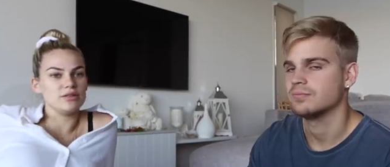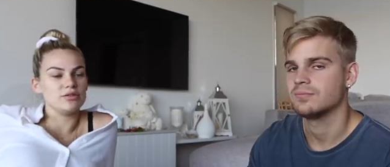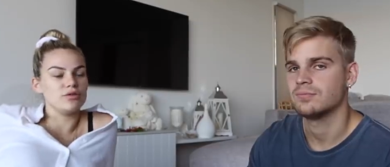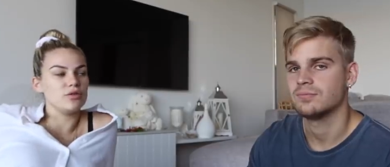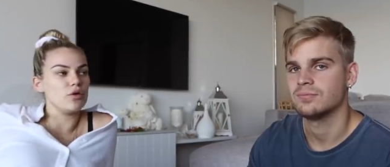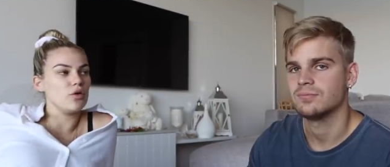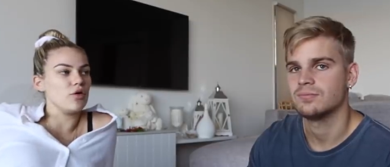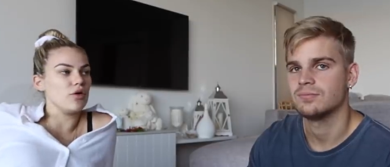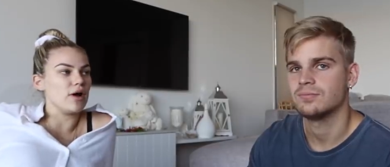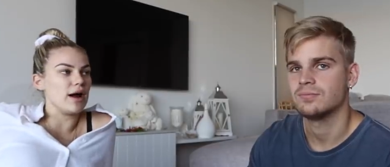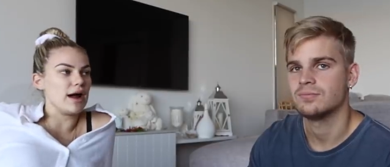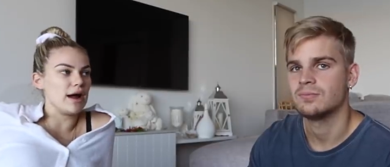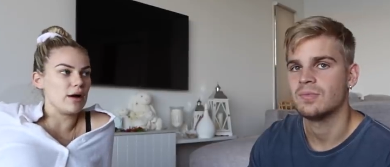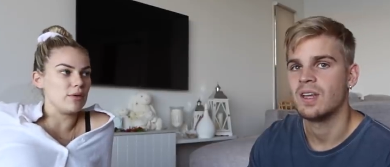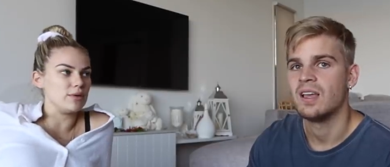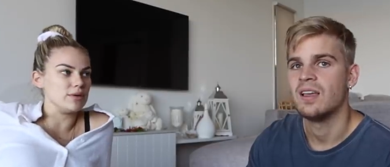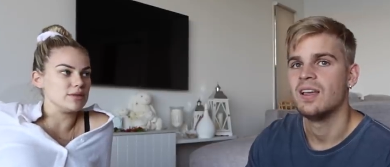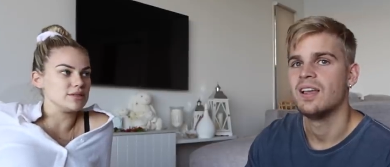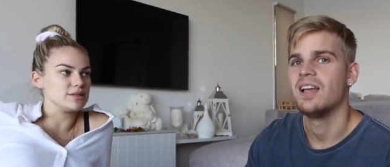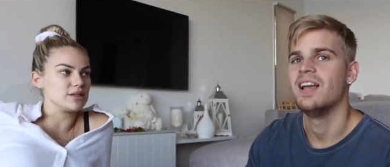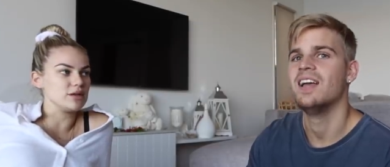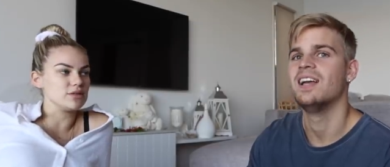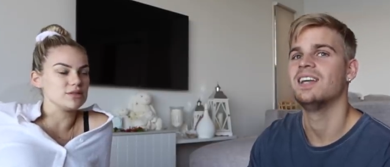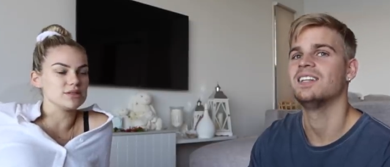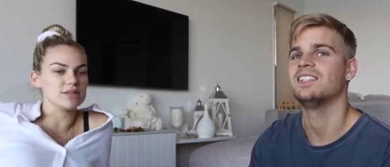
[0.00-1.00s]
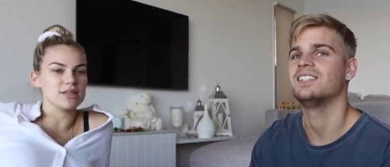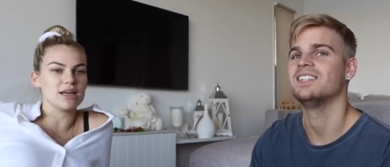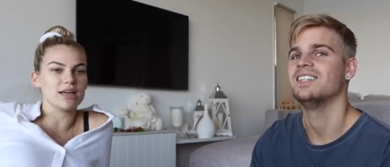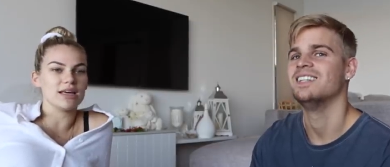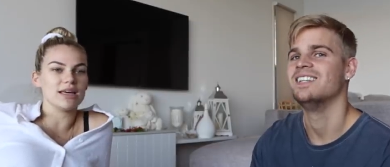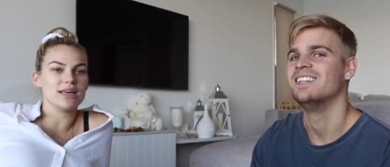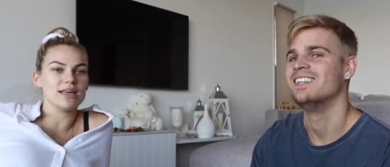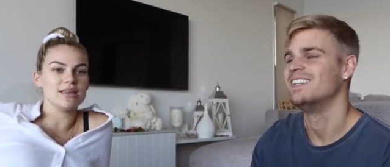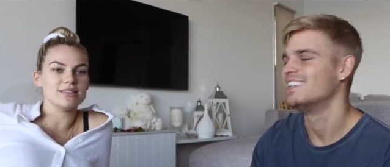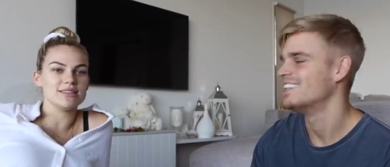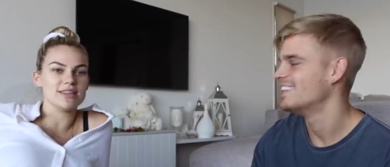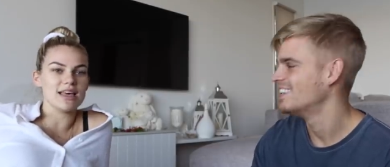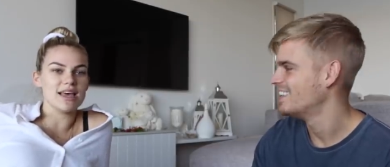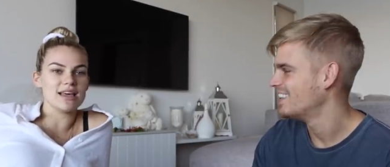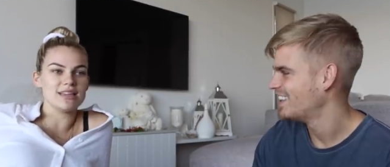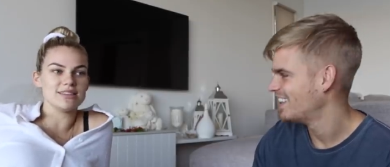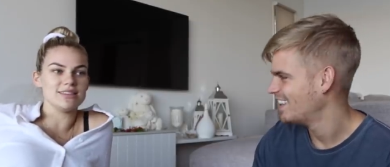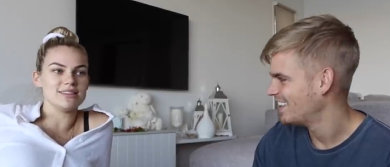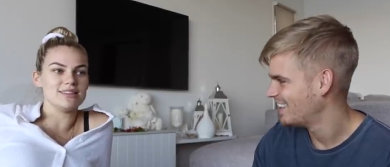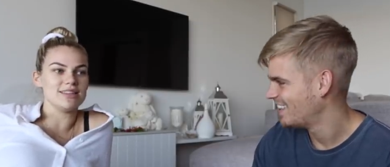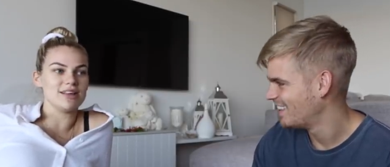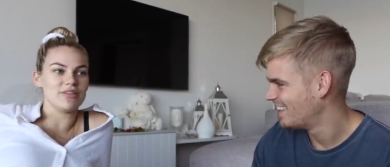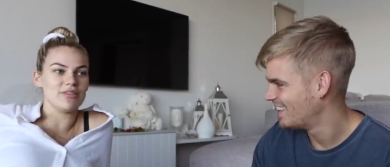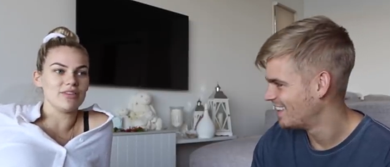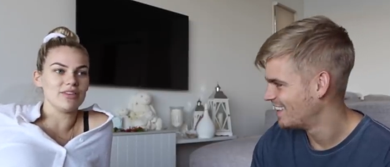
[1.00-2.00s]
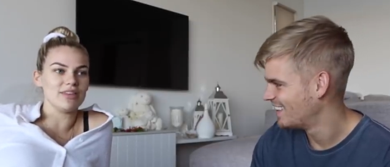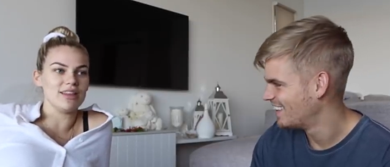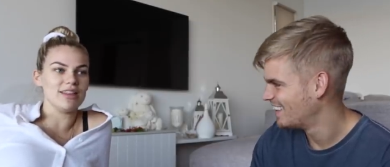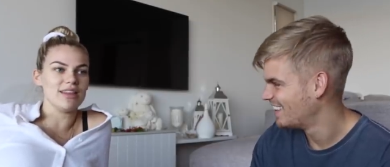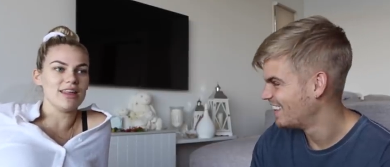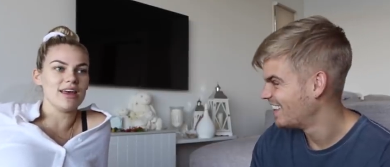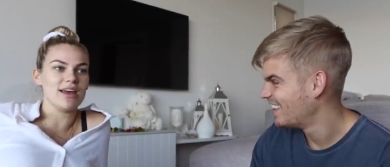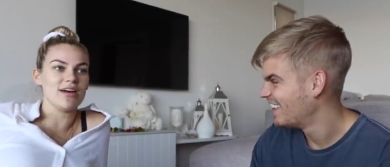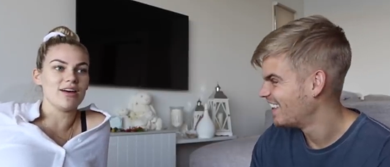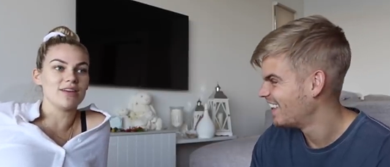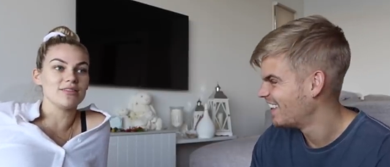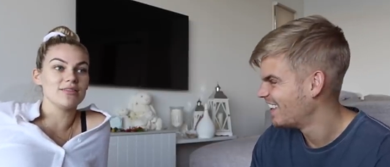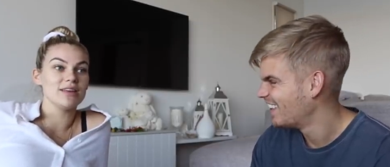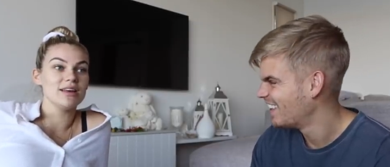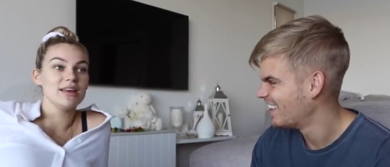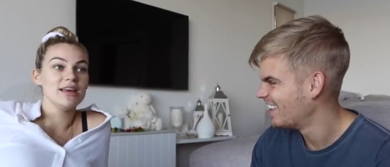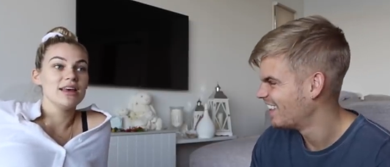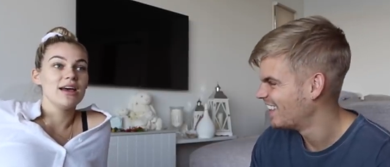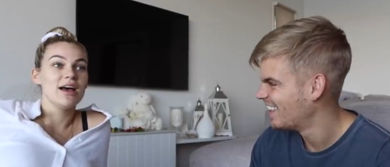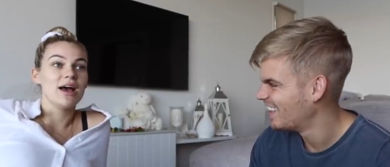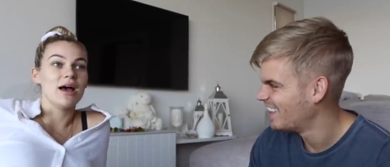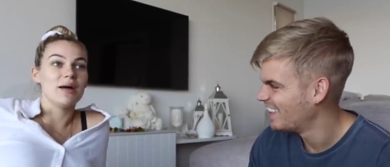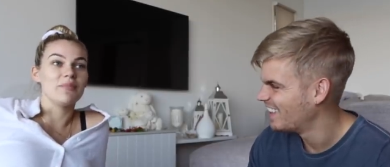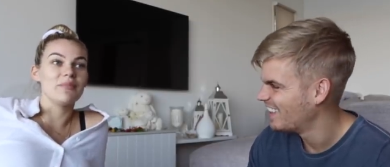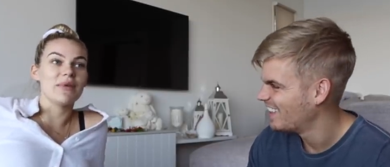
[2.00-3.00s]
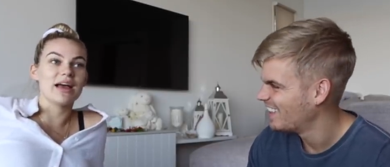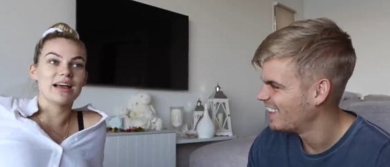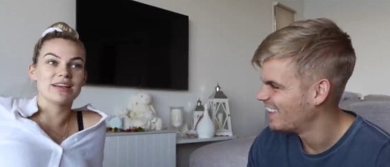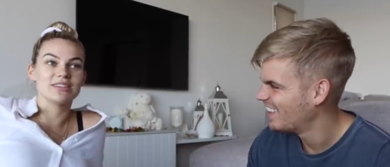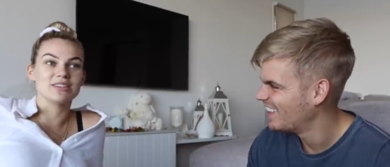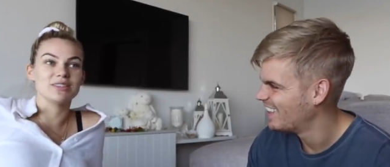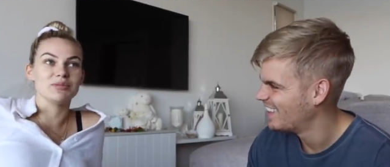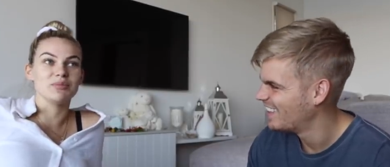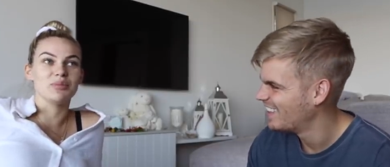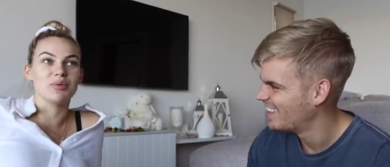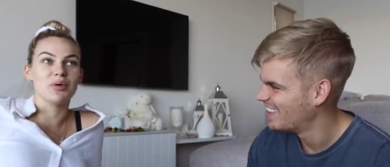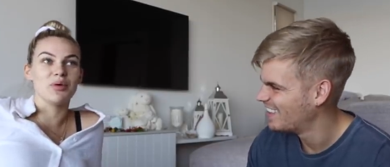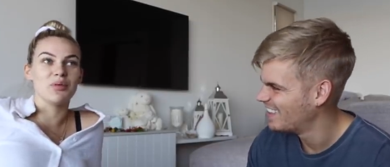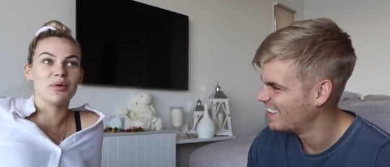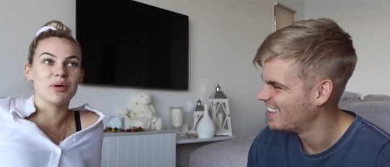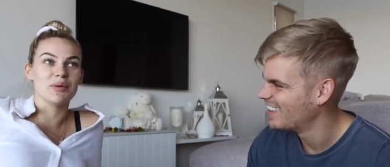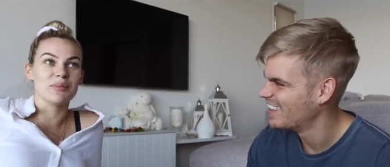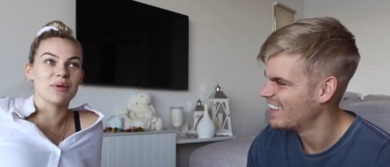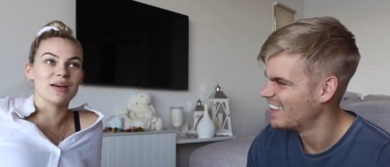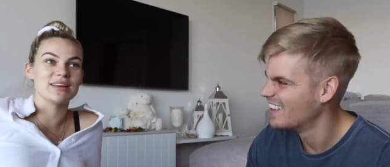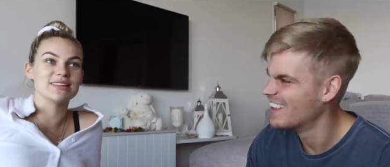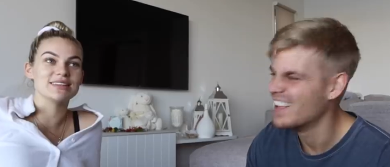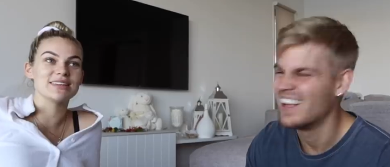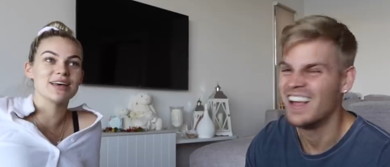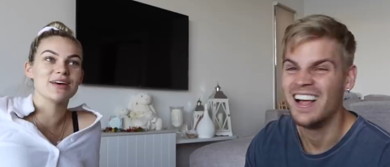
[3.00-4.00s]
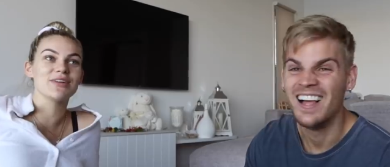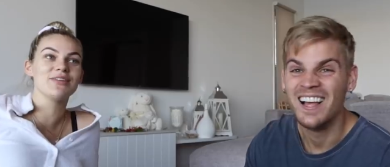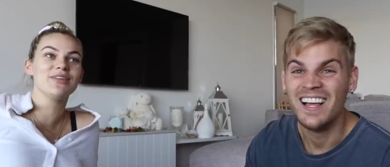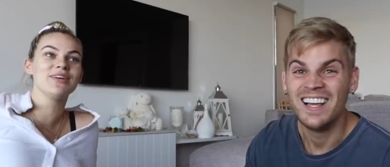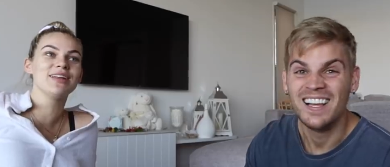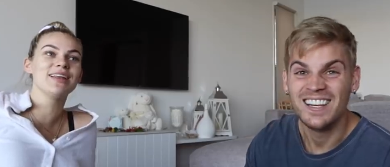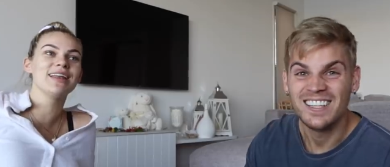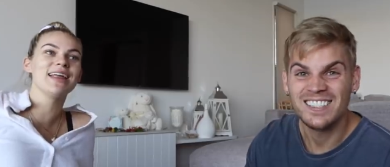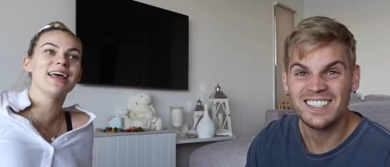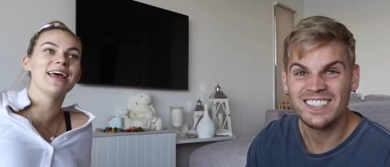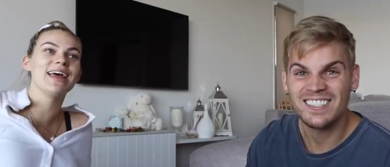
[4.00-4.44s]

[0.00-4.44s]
Speaker 1: four hours. I was like, his head's definitely down. I'm actually pooing myself.